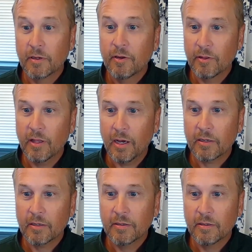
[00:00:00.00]
good
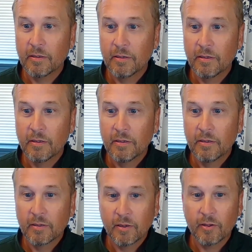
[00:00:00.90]
luck.
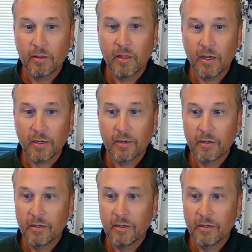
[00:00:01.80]
Good luck.